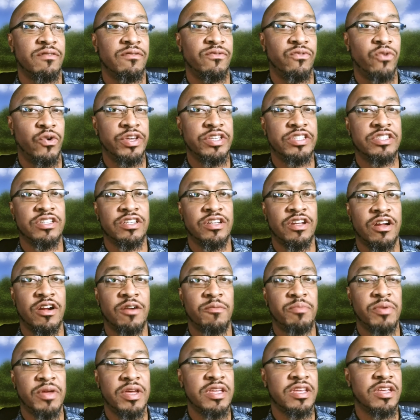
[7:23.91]
voicing their
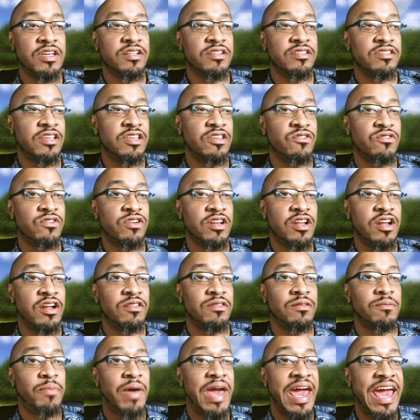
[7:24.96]
opinions, and you can hear
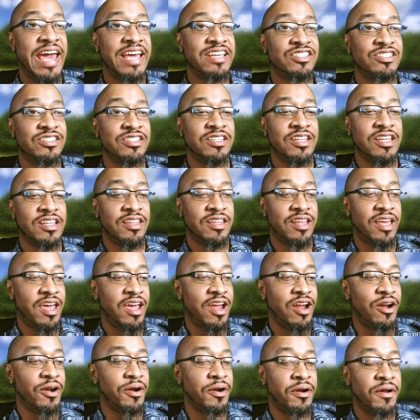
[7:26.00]
the passion in the
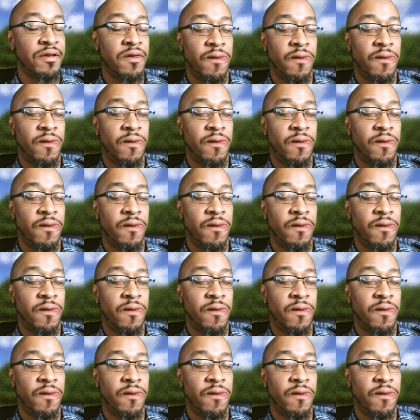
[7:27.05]
air.